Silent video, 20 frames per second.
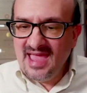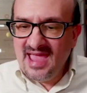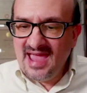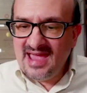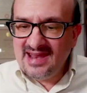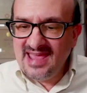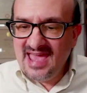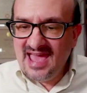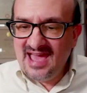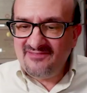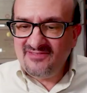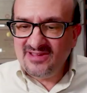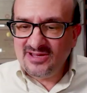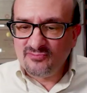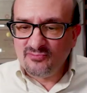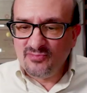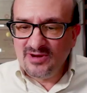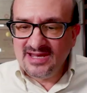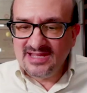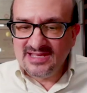and
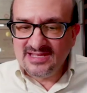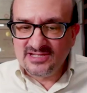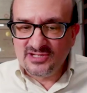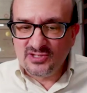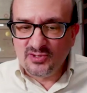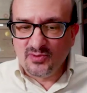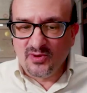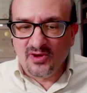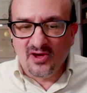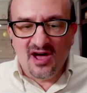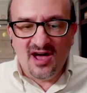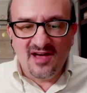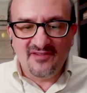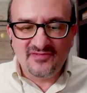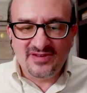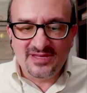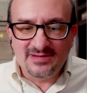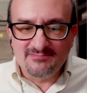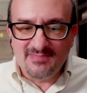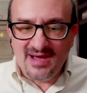having ridden to a
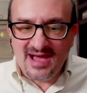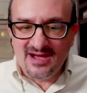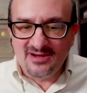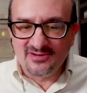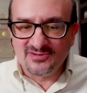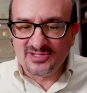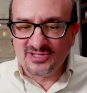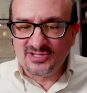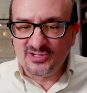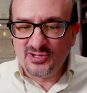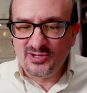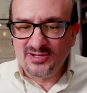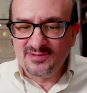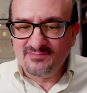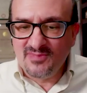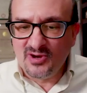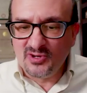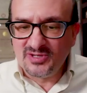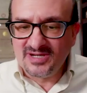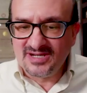lofty mound, stood
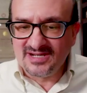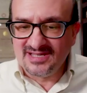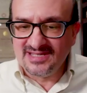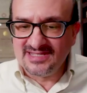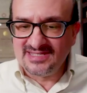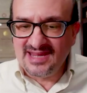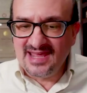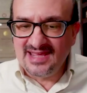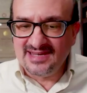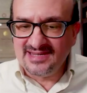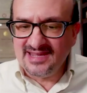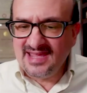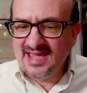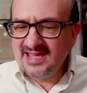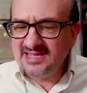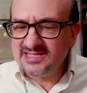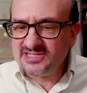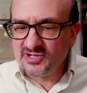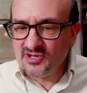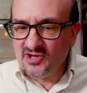motionless and
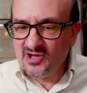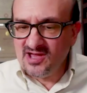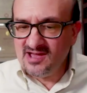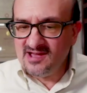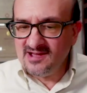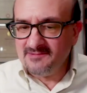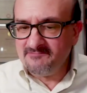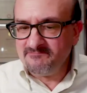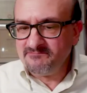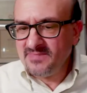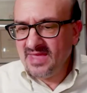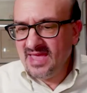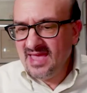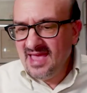gazed long.